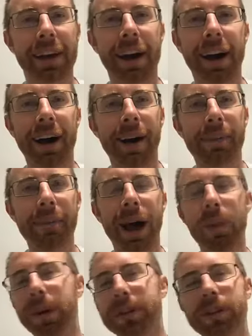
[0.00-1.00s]
I
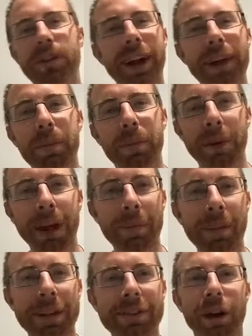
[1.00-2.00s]
wasn't trying to brand
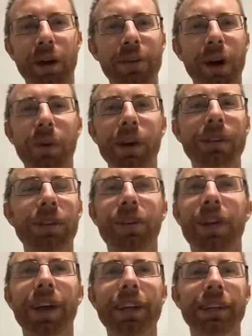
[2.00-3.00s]
myself. I wasn't
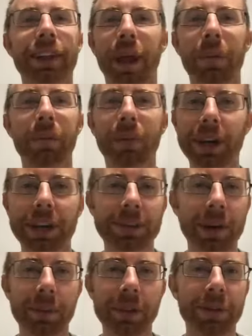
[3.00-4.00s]
trying to like bring
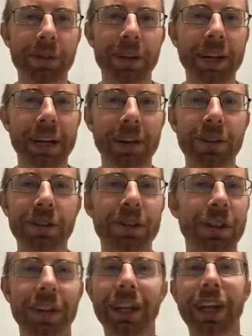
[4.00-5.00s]
someone through a hero's
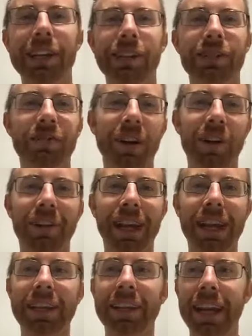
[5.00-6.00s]
journey. I just felt
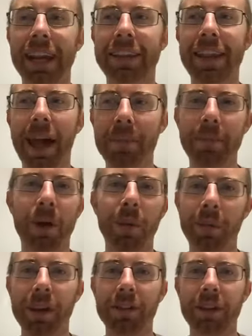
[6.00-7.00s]
like in that
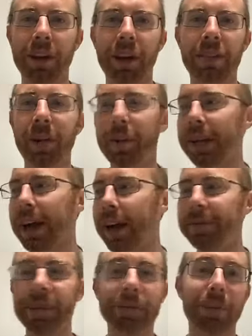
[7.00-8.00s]
moment from a
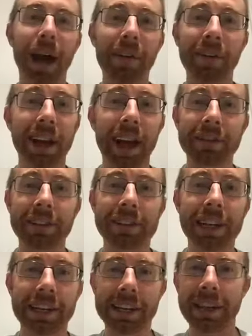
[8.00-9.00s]
private
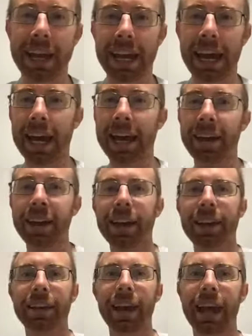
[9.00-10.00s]
conversation that I had
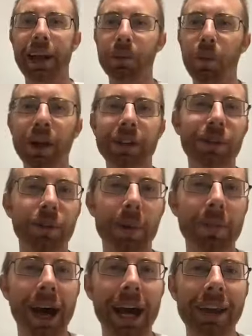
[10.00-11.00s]
that I wanted to
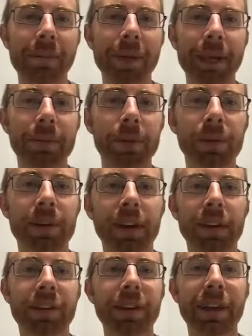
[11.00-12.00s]
remind people
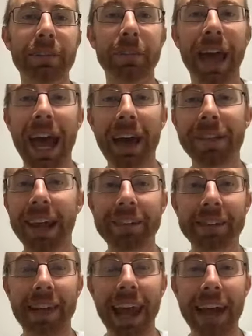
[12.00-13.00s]
to have that
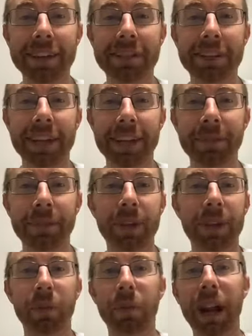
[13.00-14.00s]
tenacity,
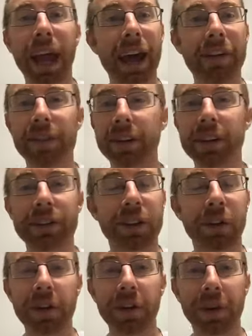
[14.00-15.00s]
whatever is
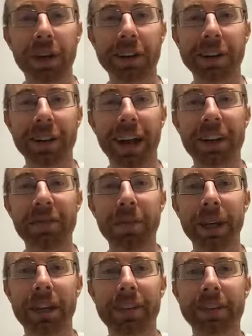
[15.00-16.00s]
going on in your life,
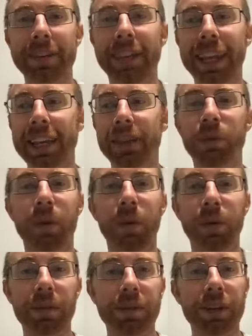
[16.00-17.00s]
because things
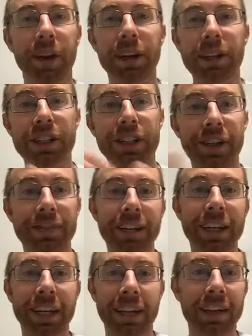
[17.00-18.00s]
will start
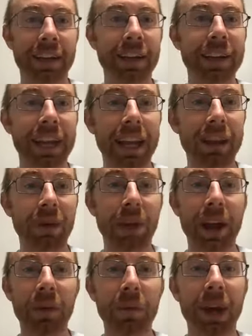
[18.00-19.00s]
shifting in the
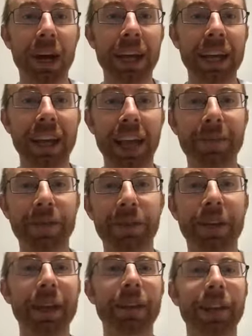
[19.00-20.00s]
right way if
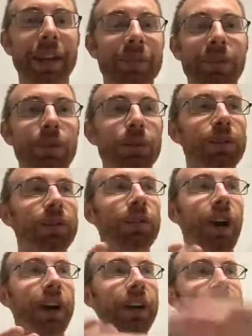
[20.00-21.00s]
you
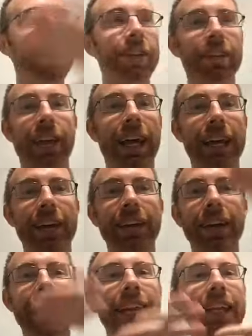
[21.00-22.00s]
start like
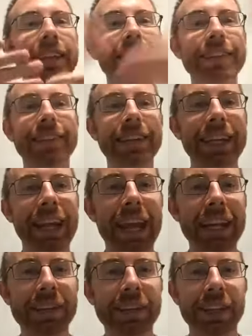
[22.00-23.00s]

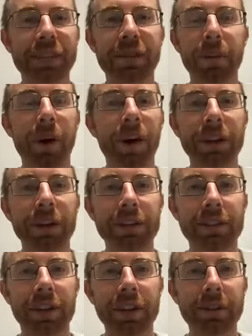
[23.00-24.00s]
disengaging from all your
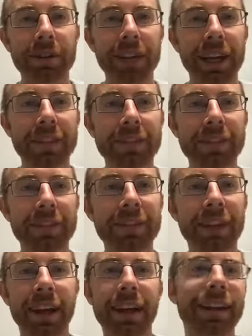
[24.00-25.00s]
circumstances,
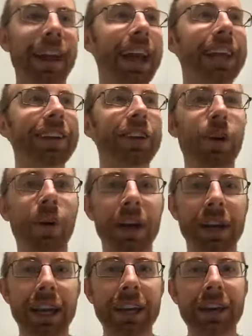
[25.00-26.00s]
not
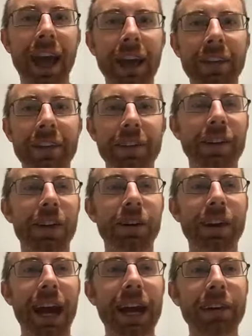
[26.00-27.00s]
ignoring it, not
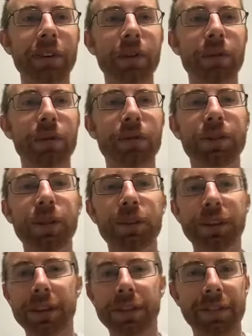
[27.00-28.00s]

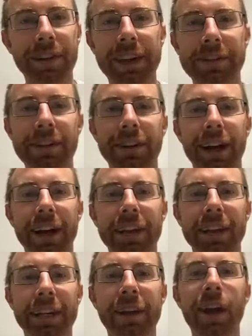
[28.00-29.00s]
refusing to face it or
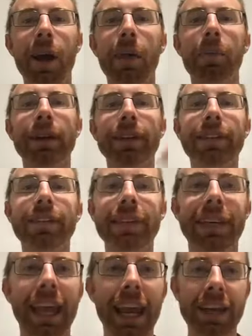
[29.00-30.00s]
anything, but
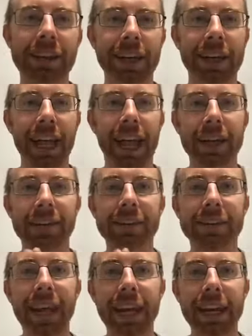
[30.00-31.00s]
disengaging and
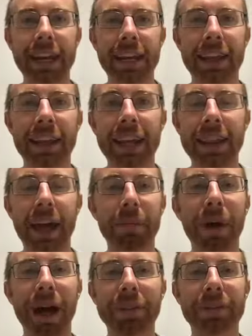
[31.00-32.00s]
staying in that
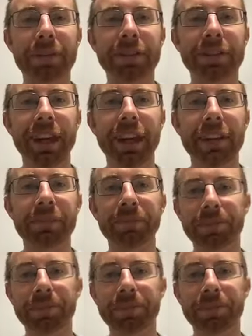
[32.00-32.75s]
positive state.